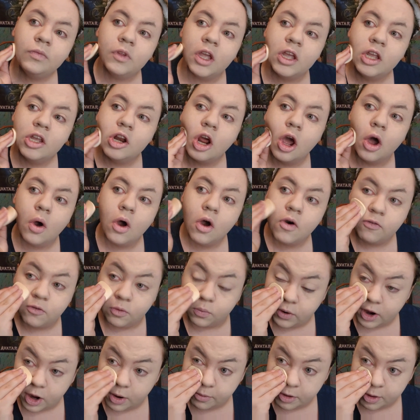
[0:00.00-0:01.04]

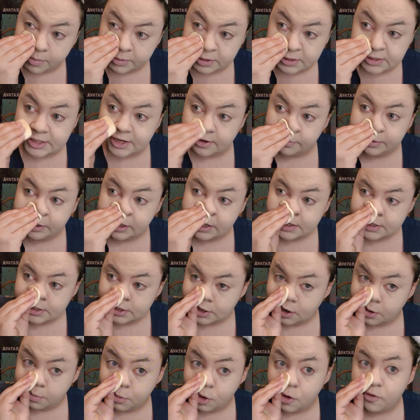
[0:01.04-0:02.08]
overwhelm him and stuff because,
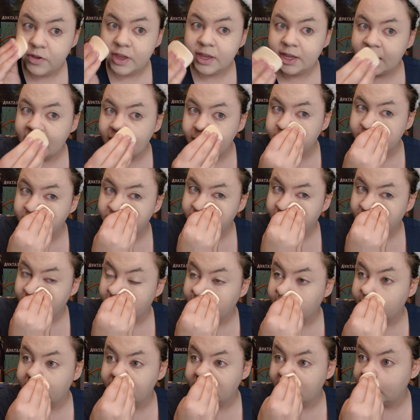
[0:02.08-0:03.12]
moving can be
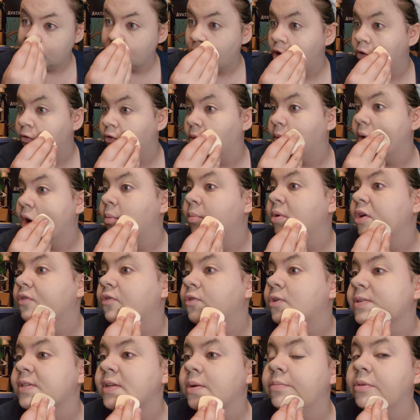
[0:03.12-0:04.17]
very, overwhelming
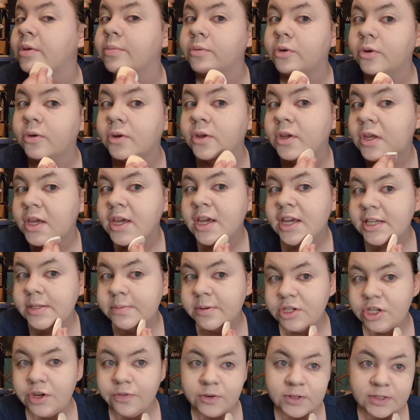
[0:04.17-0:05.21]
for some people,
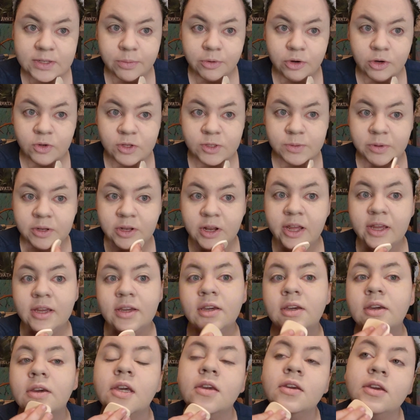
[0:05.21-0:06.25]
especially for someone who's been,
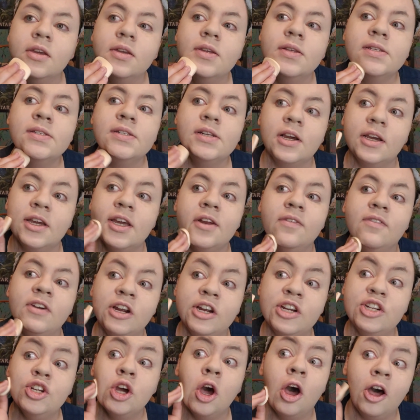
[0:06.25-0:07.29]
stuck in a
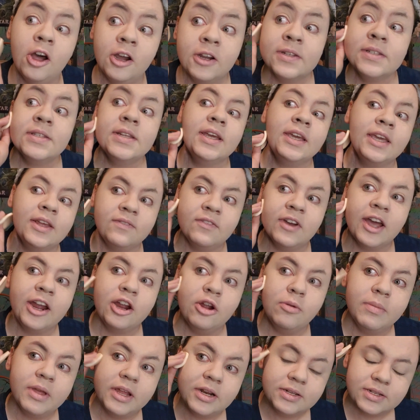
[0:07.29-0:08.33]
very toxic
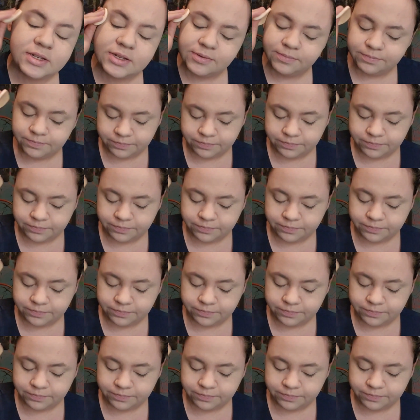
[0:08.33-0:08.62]
environment.